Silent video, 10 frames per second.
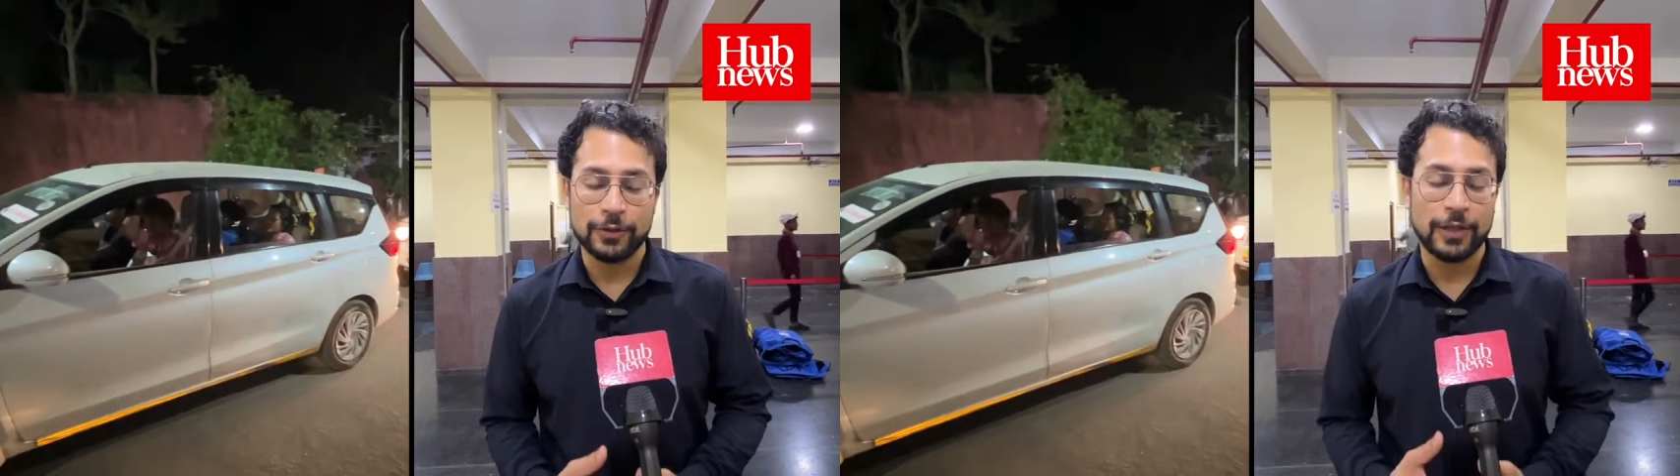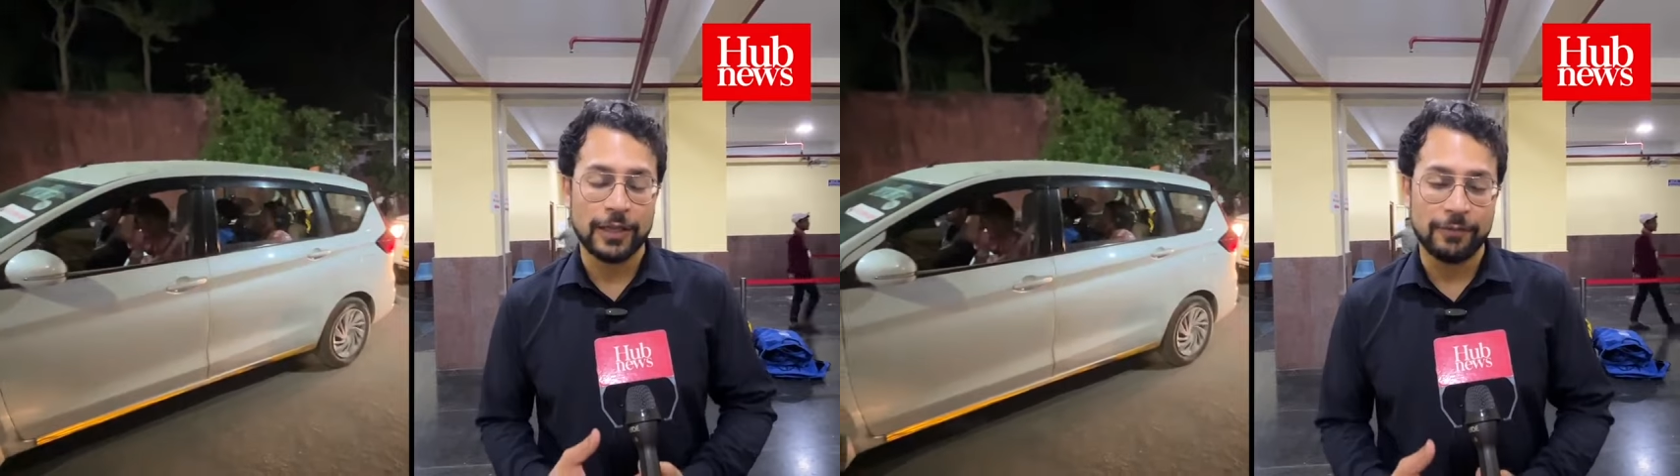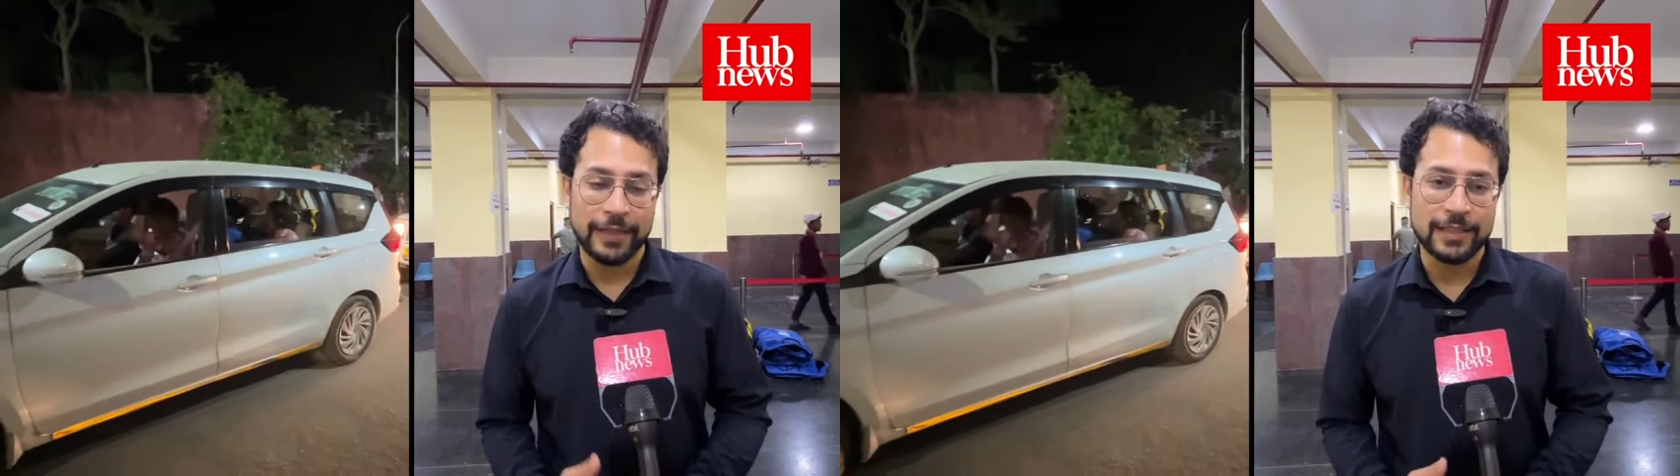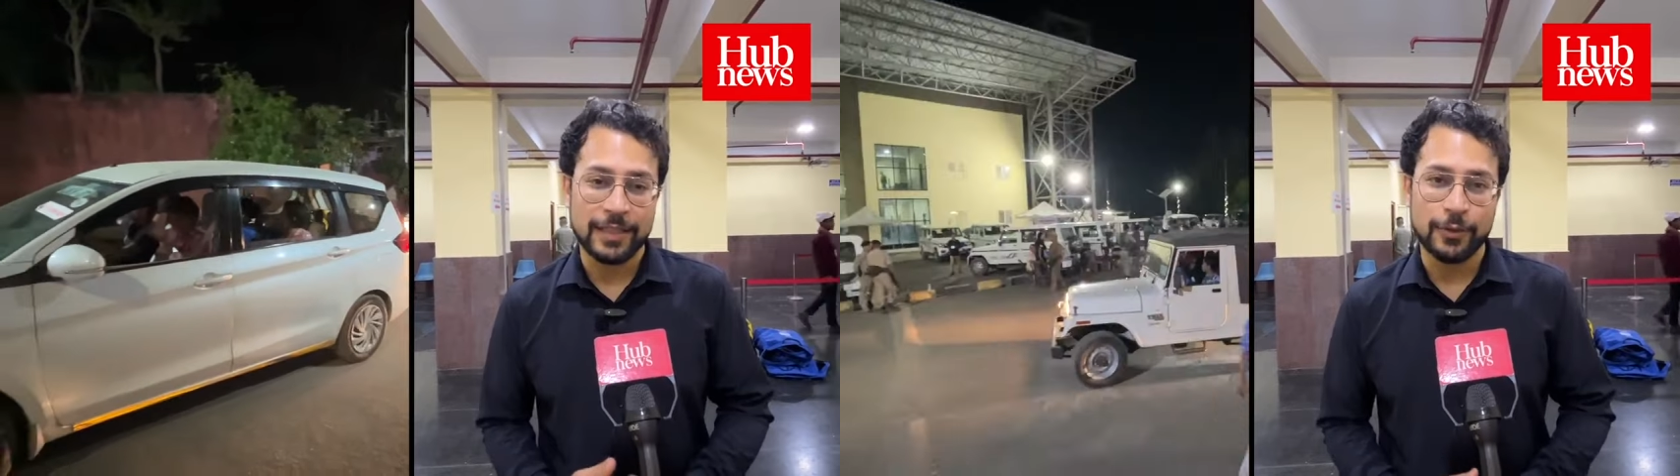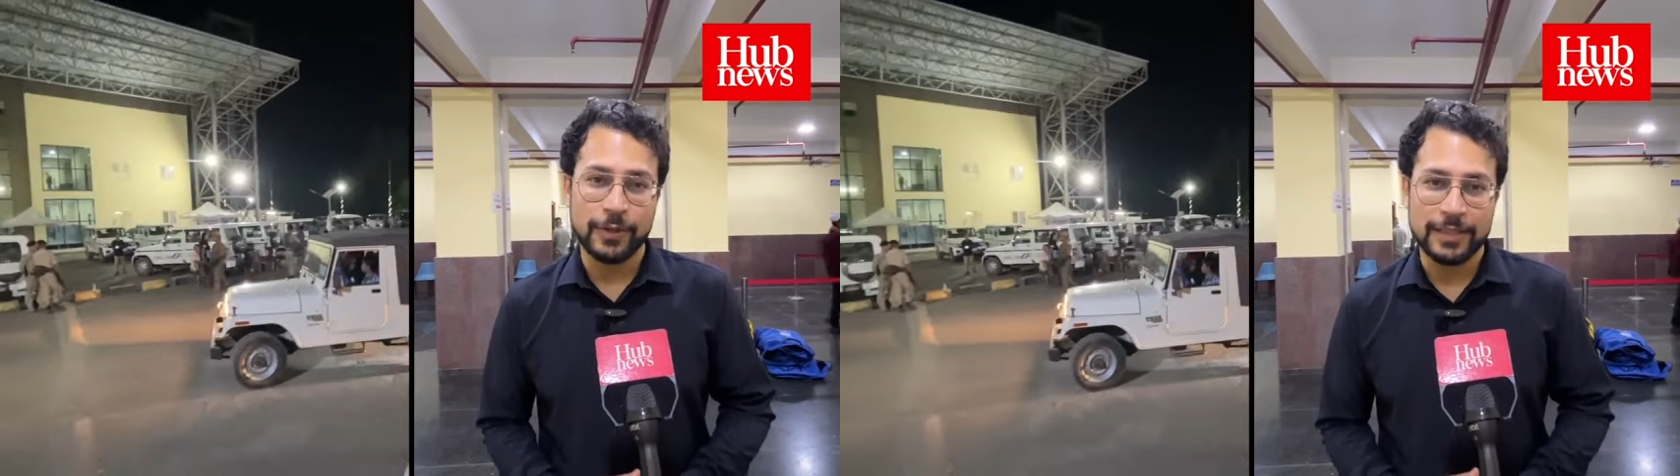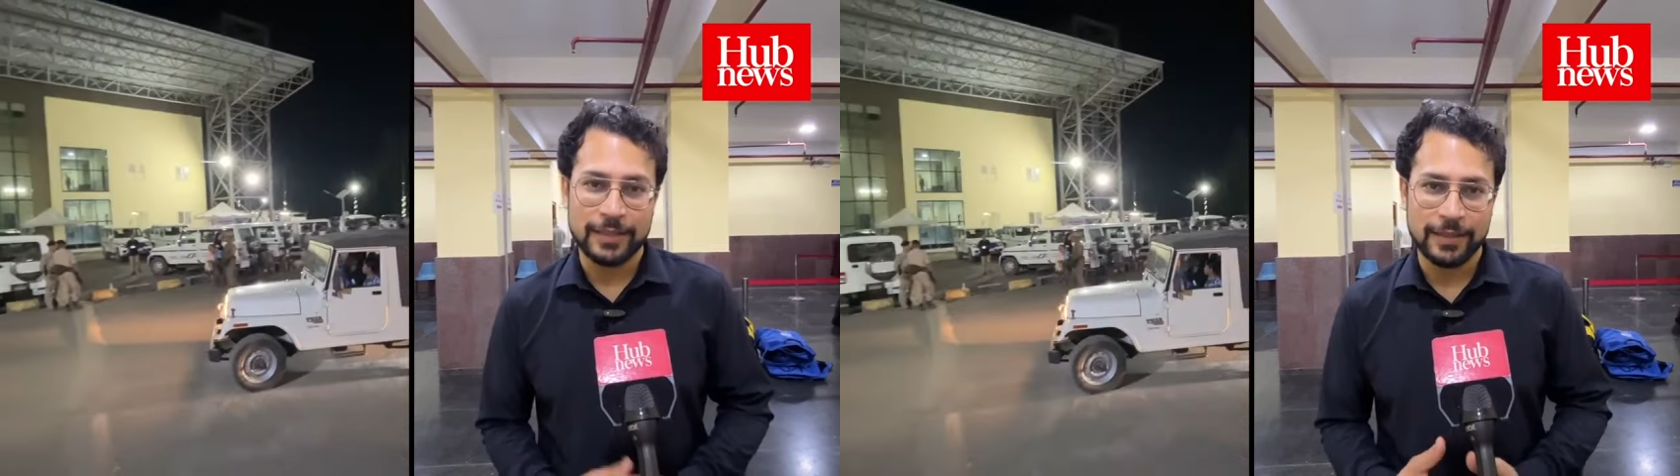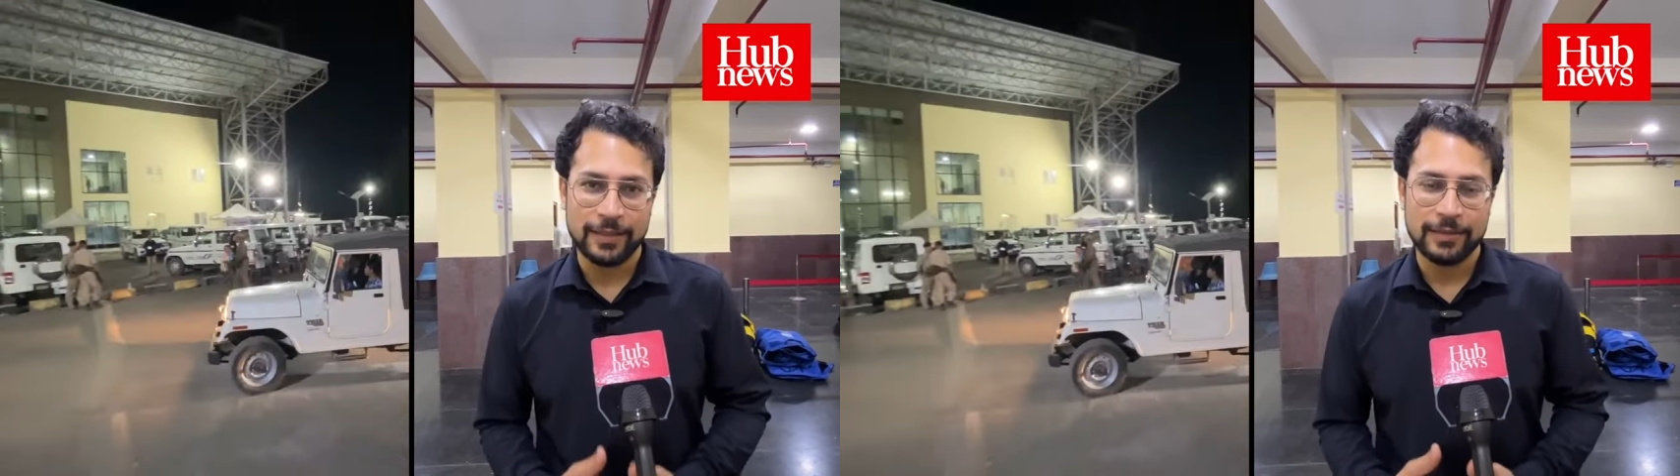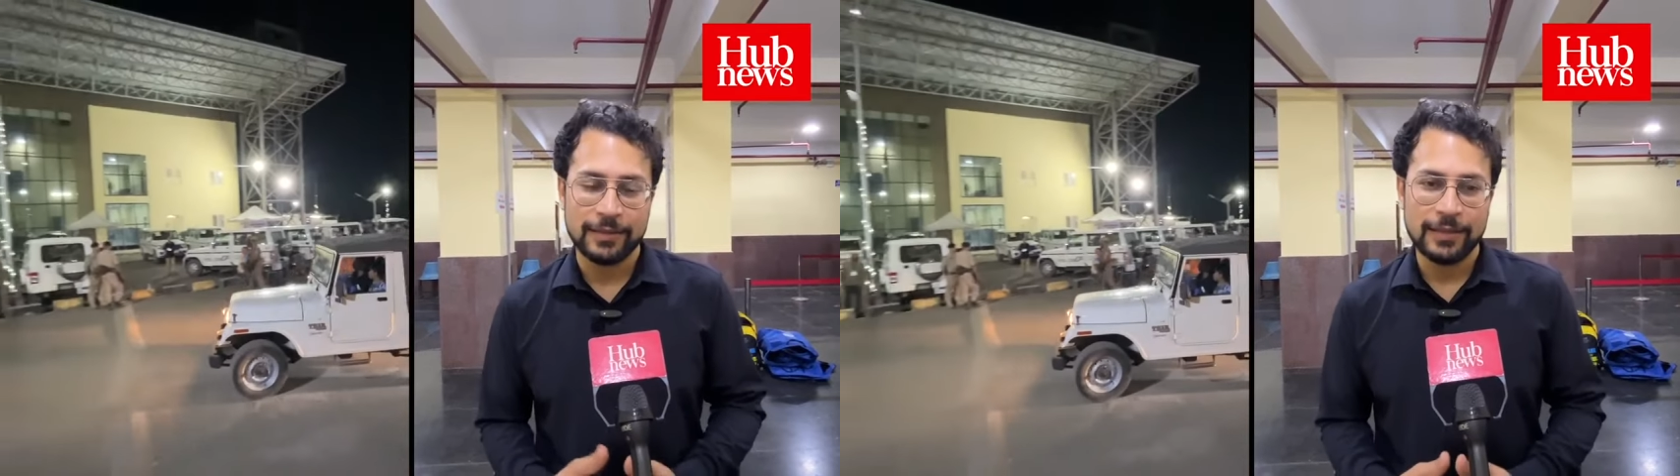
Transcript: under West Garo Hills in the